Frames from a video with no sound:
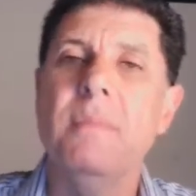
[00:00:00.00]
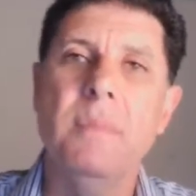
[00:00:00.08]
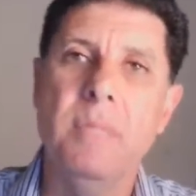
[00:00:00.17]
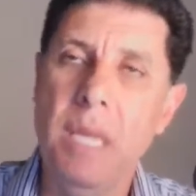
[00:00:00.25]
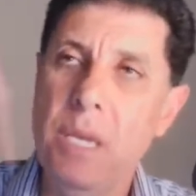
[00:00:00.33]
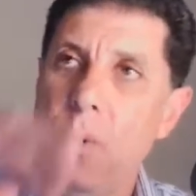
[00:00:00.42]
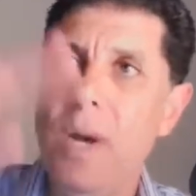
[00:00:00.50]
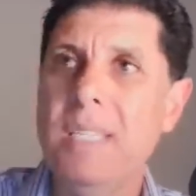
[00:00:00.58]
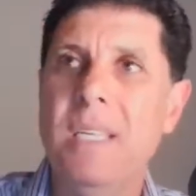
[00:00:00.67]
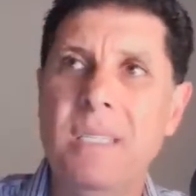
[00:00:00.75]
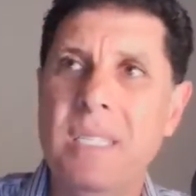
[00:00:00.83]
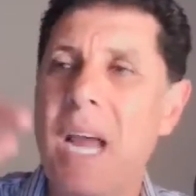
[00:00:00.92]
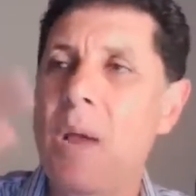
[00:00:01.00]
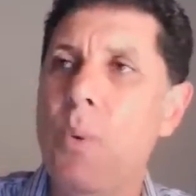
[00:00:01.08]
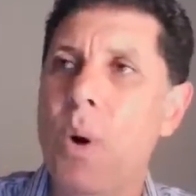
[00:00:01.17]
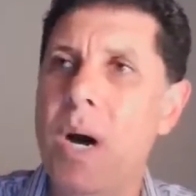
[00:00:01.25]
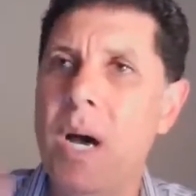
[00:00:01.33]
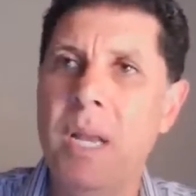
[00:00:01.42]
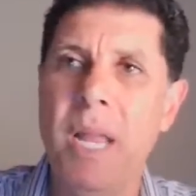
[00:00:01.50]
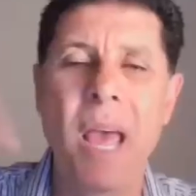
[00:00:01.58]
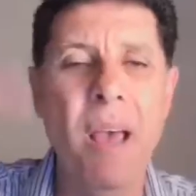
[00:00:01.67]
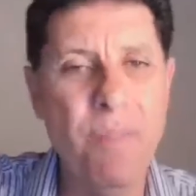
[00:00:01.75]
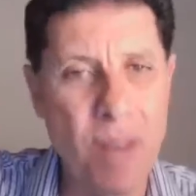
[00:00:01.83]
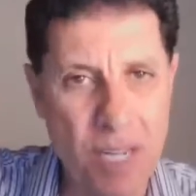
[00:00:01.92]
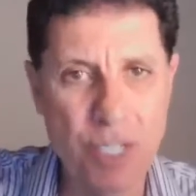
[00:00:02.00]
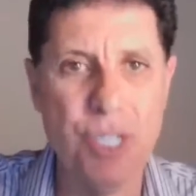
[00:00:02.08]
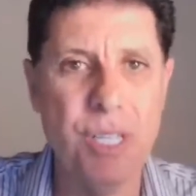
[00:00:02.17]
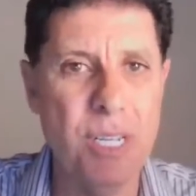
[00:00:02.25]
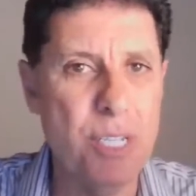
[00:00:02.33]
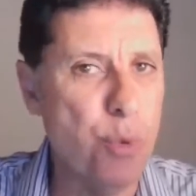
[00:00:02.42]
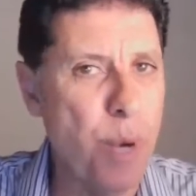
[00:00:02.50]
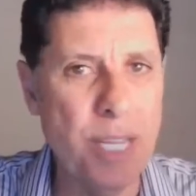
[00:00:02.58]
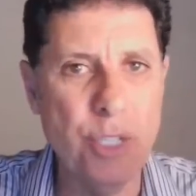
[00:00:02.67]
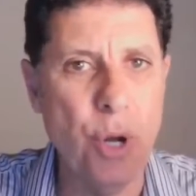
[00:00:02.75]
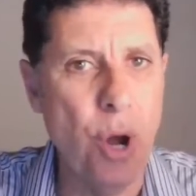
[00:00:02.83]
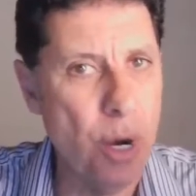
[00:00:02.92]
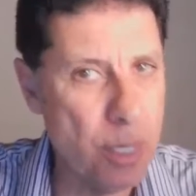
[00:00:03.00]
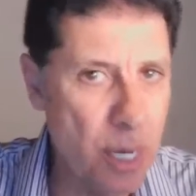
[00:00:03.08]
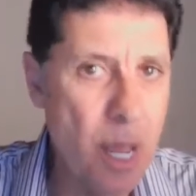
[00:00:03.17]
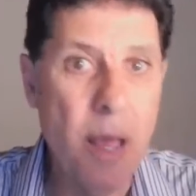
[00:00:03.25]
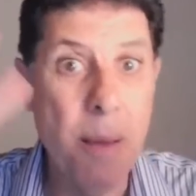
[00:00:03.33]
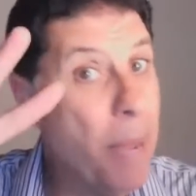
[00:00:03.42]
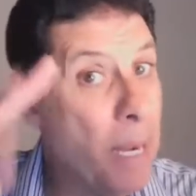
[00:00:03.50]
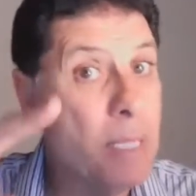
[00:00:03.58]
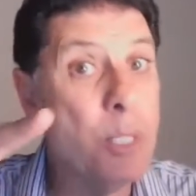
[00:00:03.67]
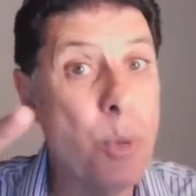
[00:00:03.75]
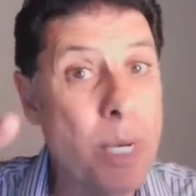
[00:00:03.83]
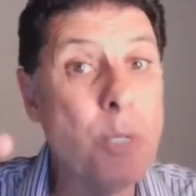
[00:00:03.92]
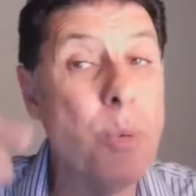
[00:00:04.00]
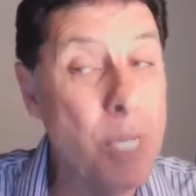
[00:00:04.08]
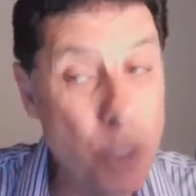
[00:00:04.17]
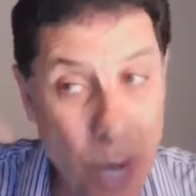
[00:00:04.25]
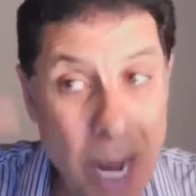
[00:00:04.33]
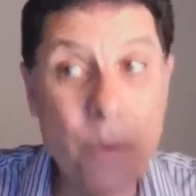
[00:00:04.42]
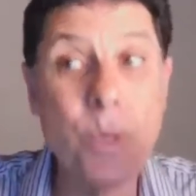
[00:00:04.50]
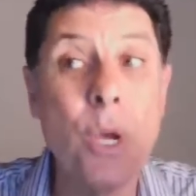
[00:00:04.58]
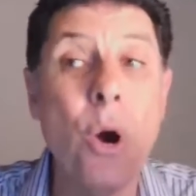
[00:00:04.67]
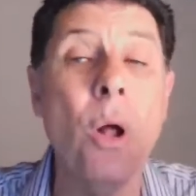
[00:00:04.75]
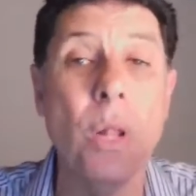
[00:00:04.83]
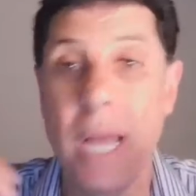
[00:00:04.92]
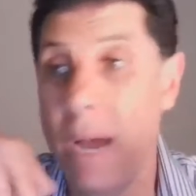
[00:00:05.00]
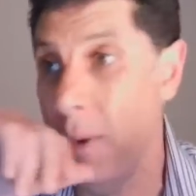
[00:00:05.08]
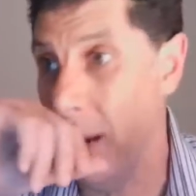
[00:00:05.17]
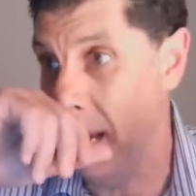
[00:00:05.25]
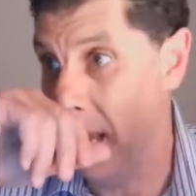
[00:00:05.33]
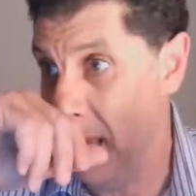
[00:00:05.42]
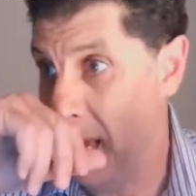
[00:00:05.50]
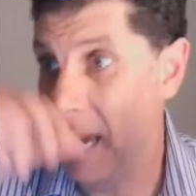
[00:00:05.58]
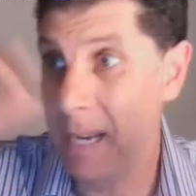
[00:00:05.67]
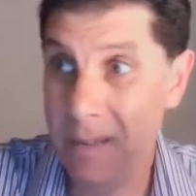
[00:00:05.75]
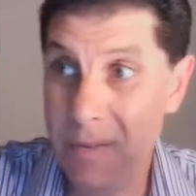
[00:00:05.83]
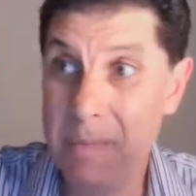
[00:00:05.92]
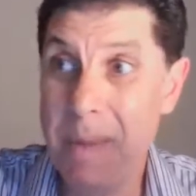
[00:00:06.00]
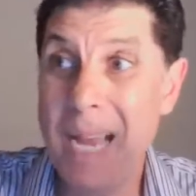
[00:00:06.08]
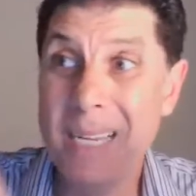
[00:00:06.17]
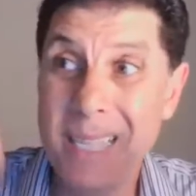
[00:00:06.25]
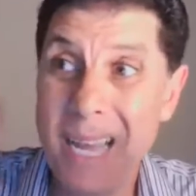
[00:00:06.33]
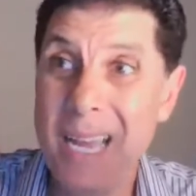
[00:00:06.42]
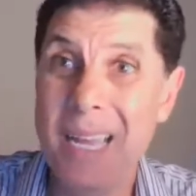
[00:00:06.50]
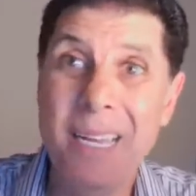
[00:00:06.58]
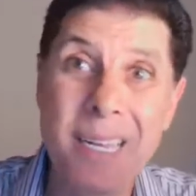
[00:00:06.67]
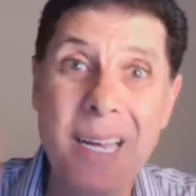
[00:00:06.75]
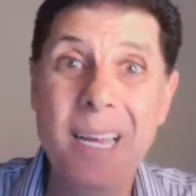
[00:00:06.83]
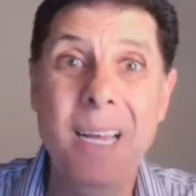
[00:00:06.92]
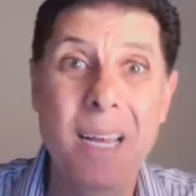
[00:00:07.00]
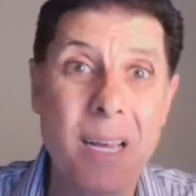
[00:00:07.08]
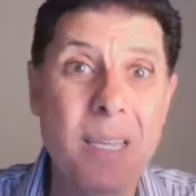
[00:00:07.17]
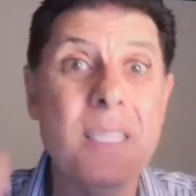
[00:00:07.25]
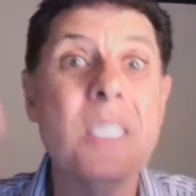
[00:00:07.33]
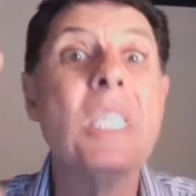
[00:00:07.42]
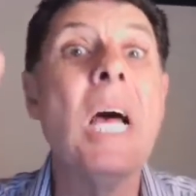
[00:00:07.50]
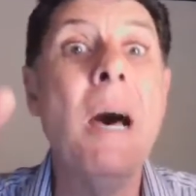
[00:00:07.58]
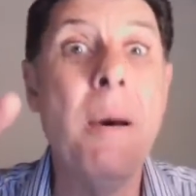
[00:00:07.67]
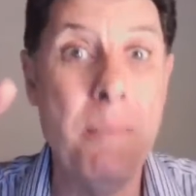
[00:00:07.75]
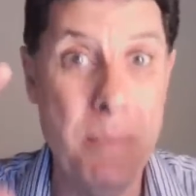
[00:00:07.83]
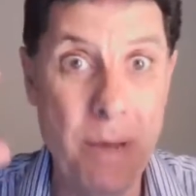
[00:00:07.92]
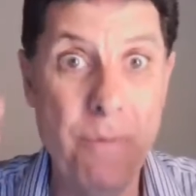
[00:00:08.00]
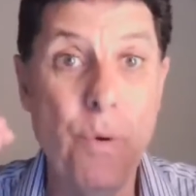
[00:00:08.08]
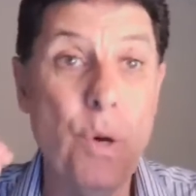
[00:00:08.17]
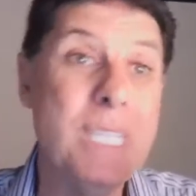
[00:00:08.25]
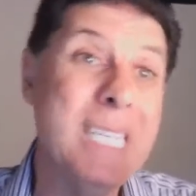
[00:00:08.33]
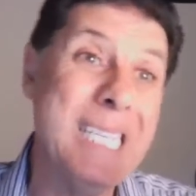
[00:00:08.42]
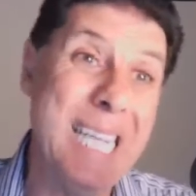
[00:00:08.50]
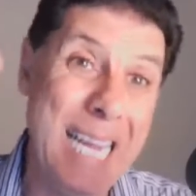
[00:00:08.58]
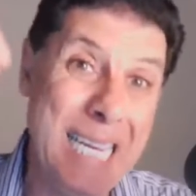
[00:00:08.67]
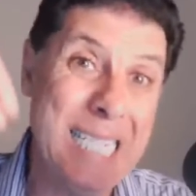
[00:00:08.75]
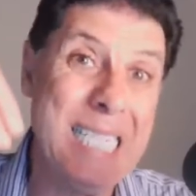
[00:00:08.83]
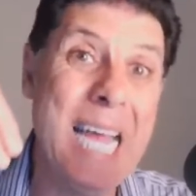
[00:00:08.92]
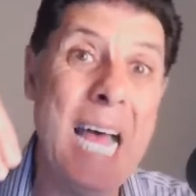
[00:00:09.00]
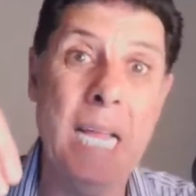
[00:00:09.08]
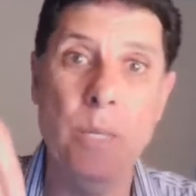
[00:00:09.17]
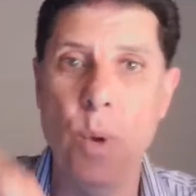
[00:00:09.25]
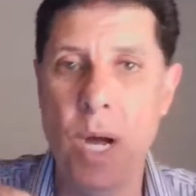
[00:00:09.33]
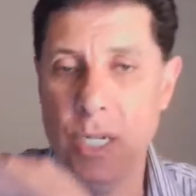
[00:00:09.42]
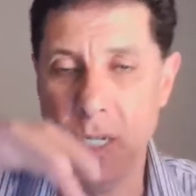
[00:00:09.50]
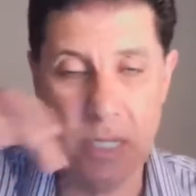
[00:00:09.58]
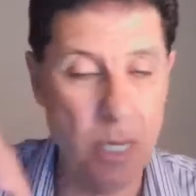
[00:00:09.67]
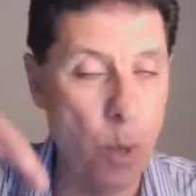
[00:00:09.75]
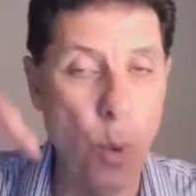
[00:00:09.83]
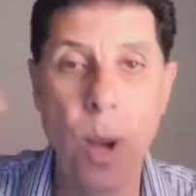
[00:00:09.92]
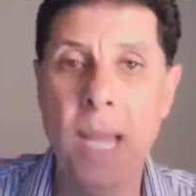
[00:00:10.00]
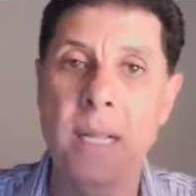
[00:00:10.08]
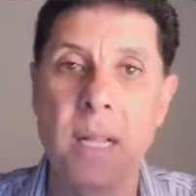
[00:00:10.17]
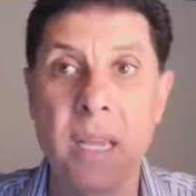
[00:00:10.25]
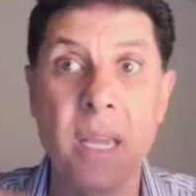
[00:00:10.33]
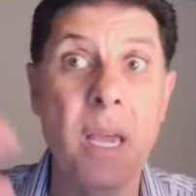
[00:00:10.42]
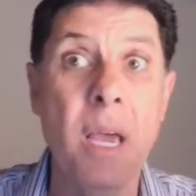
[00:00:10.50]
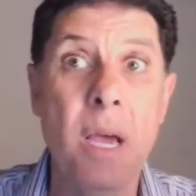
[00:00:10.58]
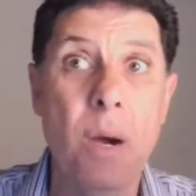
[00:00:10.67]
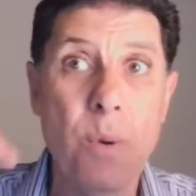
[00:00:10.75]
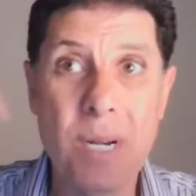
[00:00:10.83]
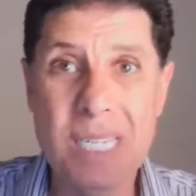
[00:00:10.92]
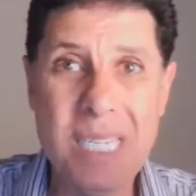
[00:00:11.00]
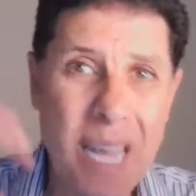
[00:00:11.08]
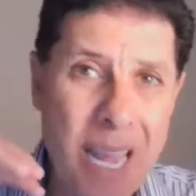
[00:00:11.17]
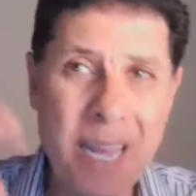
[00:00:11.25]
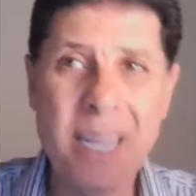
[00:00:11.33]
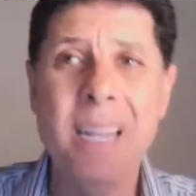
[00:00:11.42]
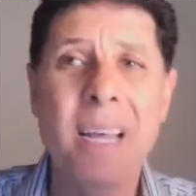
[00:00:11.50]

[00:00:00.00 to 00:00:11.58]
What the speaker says: the US and Taiwan have launched these trade talks back in 2022. I recall that one. And even back then, some voices inside Washington quietly were saying,